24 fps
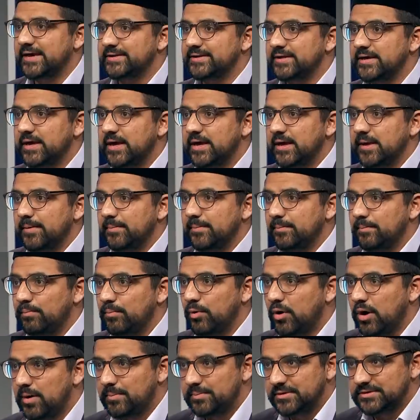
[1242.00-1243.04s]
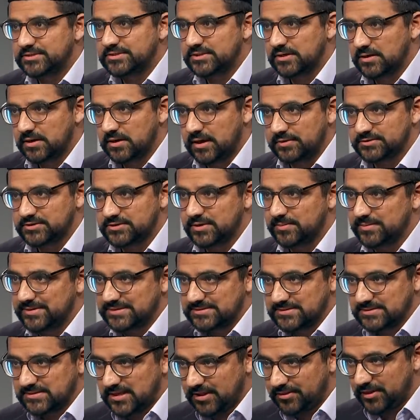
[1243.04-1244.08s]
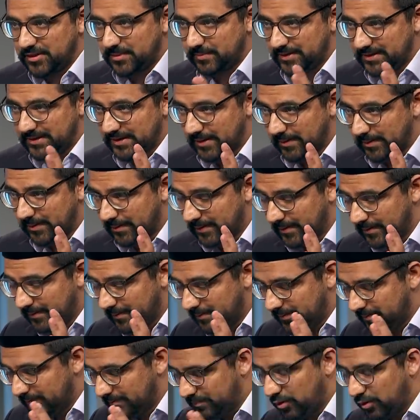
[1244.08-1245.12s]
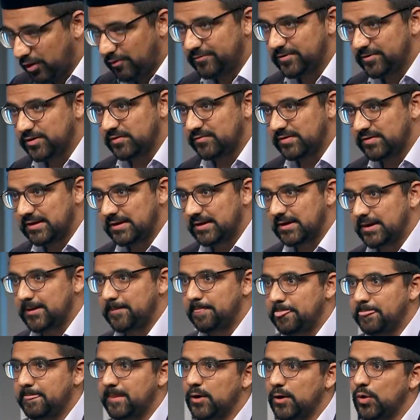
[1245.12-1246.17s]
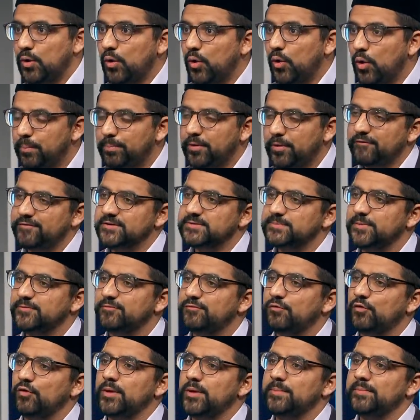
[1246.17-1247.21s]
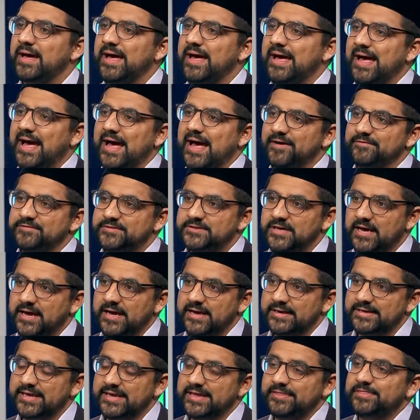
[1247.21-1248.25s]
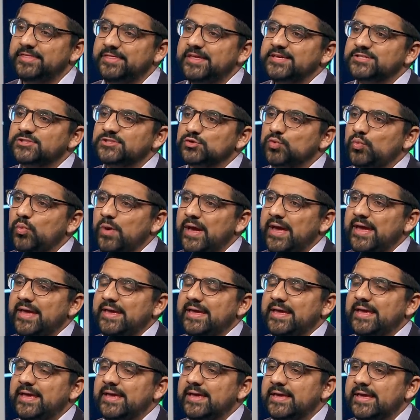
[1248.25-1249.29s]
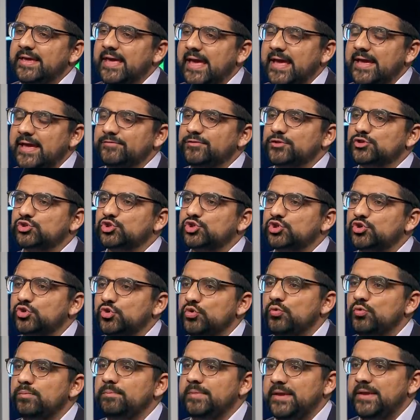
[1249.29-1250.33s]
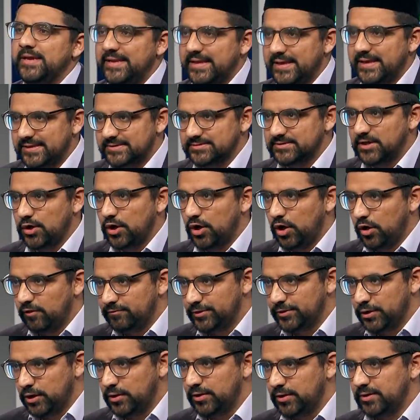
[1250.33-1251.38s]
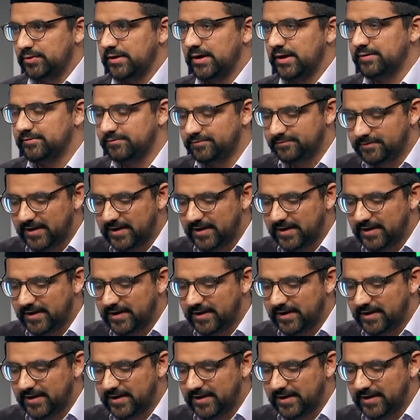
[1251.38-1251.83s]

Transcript: That Muhammad sallallahu alaihi wasallam is nothing but a prophet of Allah, all prophets before him have died. In this way, he gave the true meanings of the Holy Quran.